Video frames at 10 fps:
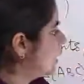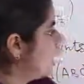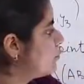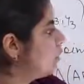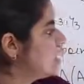
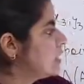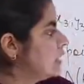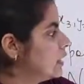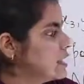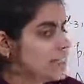Carefully see
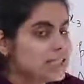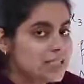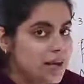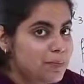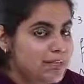this. It is
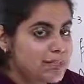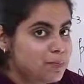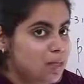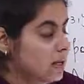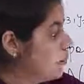A plus
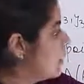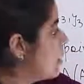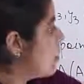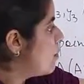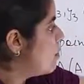B
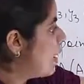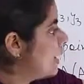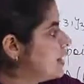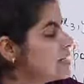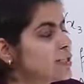
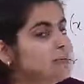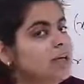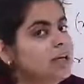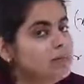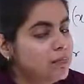minus
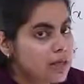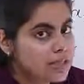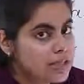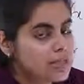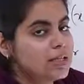b
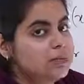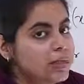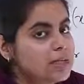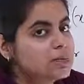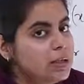minus c
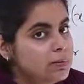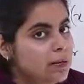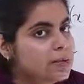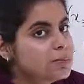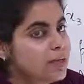plus b
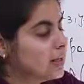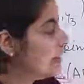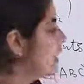minus b get